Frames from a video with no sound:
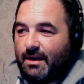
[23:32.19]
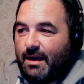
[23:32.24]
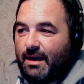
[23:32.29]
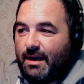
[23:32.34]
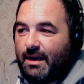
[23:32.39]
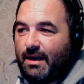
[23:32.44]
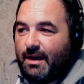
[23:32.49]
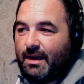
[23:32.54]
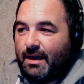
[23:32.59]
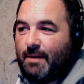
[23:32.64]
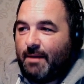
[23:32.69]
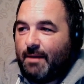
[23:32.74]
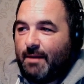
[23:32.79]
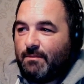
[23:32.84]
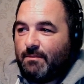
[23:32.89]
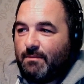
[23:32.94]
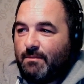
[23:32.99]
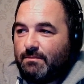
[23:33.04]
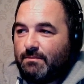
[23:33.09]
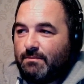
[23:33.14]
Mm-hmm.
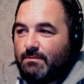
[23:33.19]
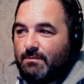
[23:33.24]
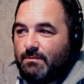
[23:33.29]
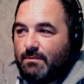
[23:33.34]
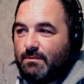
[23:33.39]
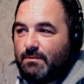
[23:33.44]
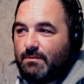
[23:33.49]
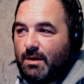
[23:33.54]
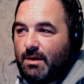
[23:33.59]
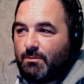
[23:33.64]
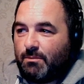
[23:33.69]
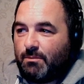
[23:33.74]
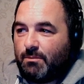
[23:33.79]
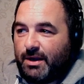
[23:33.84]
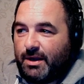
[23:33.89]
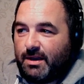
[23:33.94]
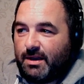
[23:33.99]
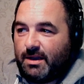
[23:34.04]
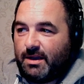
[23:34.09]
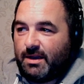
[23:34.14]

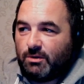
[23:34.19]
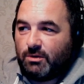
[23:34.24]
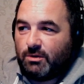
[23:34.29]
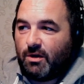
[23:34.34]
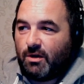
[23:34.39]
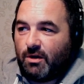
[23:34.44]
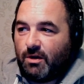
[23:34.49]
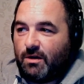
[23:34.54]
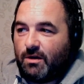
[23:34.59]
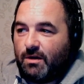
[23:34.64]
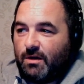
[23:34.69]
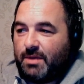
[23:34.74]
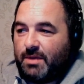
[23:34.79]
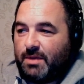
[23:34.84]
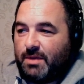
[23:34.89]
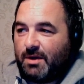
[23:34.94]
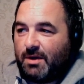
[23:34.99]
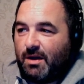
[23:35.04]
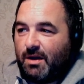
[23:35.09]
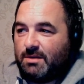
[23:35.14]
Brilliant goal scorer. People
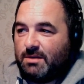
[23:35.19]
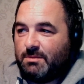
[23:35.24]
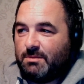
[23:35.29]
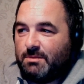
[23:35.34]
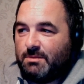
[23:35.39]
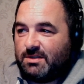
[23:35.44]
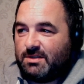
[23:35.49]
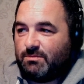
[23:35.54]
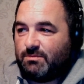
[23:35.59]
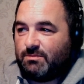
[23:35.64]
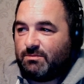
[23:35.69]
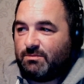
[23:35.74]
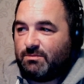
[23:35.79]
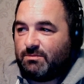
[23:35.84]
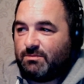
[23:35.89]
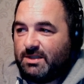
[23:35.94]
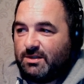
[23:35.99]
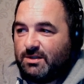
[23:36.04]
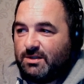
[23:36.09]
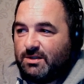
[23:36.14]
call him a one
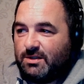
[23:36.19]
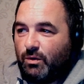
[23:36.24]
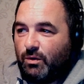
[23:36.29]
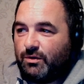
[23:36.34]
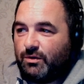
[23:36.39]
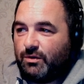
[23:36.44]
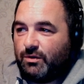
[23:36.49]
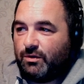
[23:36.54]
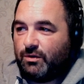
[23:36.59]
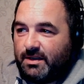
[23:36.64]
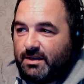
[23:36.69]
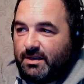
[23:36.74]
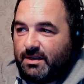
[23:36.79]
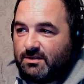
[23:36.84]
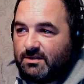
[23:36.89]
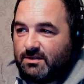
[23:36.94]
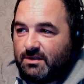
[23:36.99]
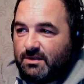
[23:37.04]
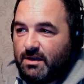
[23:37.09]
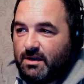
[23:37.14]
season wonder. I think
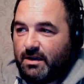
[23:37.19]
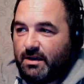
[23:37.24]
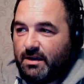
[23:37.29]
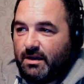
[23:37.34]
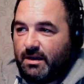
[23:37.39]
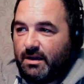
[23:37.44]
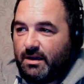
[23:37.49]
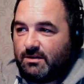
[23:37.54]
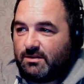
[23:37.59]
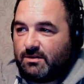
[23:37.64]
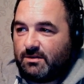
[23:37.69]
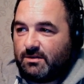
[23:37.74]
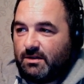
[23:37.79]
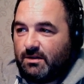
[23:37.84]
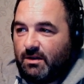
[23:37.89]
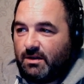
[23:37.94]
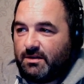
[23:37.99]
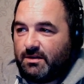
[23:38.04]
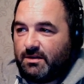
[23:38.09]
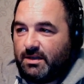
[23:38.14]
I
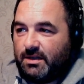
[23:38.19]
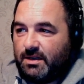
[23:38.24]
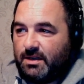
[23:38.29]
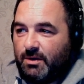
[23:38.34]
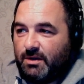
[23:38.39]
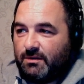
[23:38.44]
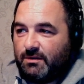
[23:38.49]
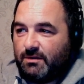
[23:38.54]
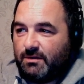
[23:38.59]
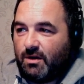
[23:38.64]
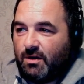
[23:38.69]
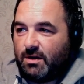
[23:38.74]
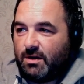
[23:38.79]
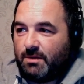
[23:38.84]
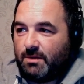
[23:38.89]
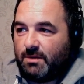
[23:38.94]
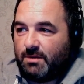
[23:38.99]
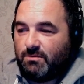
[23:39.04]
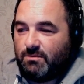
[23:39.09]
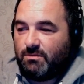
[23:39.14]
think he might have scored
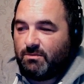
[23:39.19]
about,